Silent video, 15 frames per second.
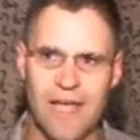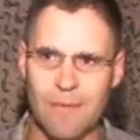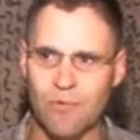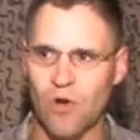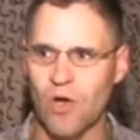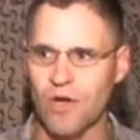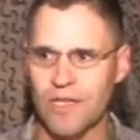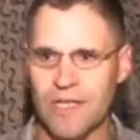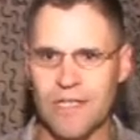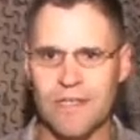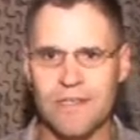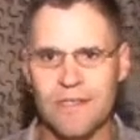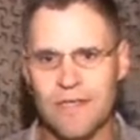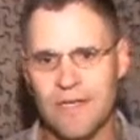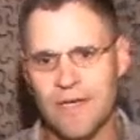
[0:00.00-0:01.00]
that I brought
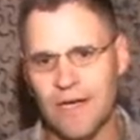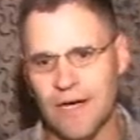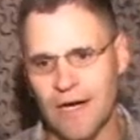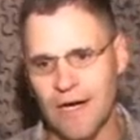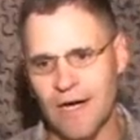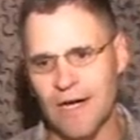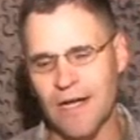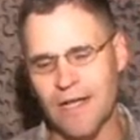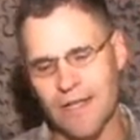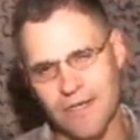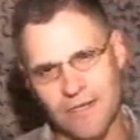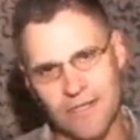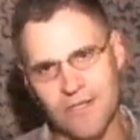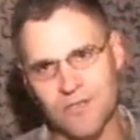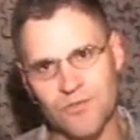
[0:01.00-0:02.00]
in
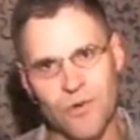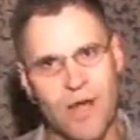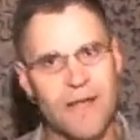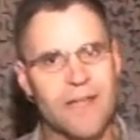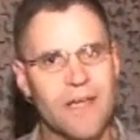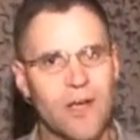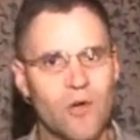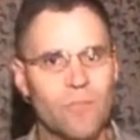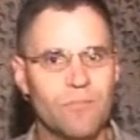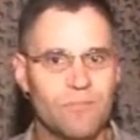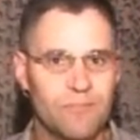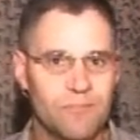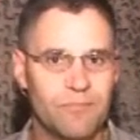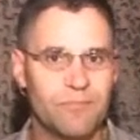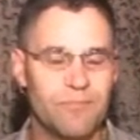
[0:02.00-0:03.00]
and trying to help,
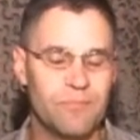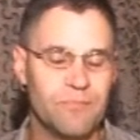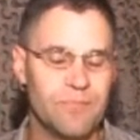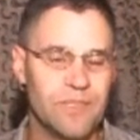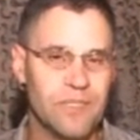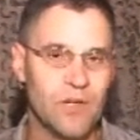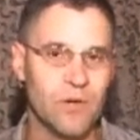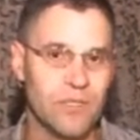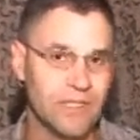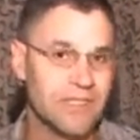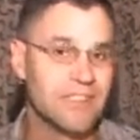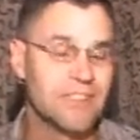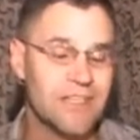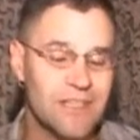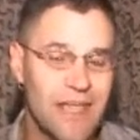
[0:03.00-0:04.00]
at
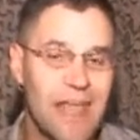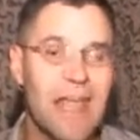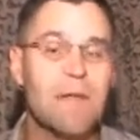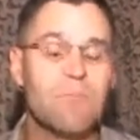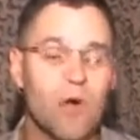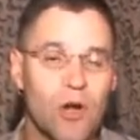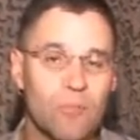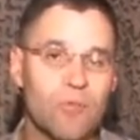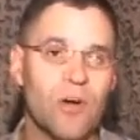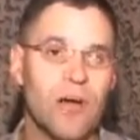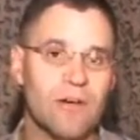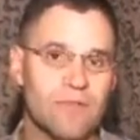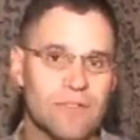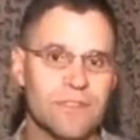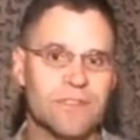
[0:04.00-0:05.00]
least Anbar
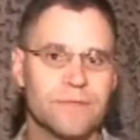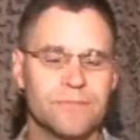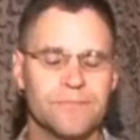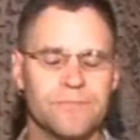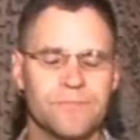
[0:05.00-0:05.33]
province.